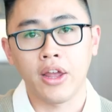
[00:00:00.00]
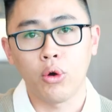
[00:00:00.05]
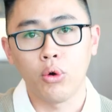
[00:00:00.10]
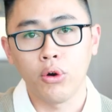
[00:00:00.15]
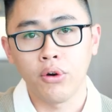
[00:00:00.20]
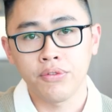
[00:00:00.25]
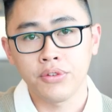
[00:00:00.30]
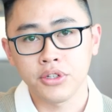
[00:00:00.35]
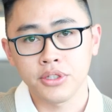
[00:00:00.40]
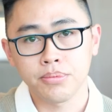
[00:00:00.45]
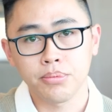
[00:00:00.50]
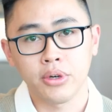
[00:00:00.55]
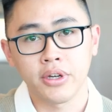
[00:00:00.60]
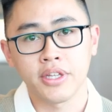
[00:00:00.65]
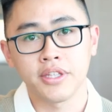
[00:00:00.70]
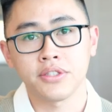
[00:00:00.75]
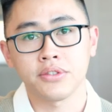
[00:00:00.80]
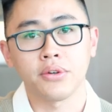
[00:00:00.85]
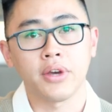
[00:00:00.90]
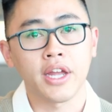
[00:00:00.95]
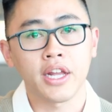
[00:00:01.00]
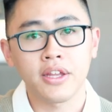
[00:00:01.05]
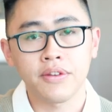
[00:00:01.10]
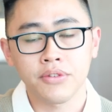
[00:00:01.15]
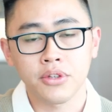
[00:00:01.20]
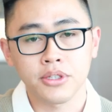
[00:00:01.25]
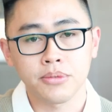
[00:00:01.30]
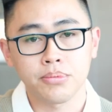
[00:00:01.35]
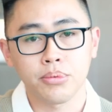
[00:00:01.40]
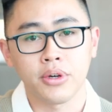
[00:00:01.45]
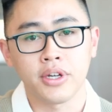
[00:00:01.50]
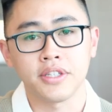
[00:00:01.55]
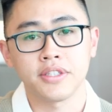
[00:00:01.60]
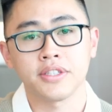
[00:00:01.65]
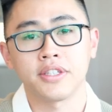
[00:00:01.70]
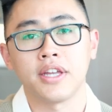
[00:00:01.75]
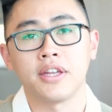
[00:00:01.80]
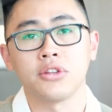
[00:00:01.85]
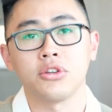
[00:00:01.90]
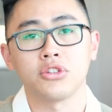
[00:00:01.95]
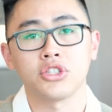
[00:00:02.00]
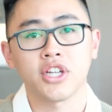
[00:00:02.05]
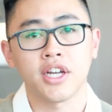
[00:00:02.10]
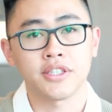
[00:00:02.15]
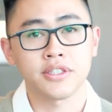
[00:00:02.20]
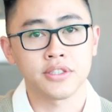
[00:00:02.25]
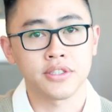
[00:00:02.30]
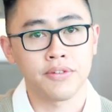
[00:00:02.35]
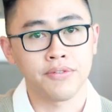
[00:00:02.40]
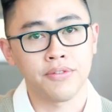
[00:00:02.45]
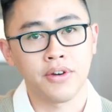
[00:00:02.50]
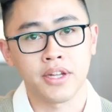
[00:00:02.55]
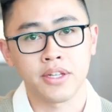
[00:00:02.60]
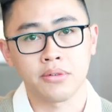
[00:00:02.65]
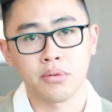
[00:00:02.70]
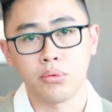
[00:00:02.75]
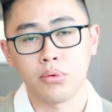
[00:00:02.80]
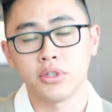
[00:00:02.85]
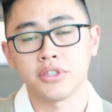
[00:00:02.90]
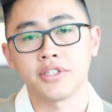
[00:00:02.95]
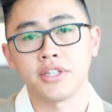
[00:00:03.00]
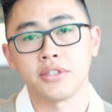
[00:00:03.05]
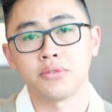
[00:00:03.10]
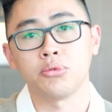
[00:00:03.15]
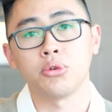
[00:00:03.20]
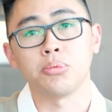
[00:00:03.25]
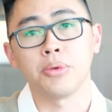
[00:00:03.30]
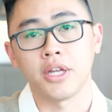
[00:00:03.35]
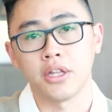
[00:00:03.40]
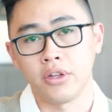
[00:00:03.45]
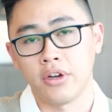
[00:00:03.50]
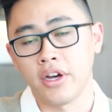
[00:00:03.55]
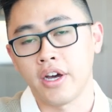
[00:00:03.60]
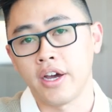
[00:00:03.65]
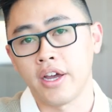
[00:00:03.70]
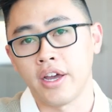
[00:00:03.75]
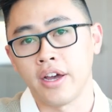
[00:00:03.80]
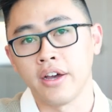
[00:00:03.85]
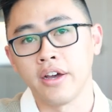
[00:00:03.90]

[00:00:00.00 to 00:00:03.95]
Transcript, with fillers: all of those points or any of those points, then your chances of finding reward seats will be a lot higher.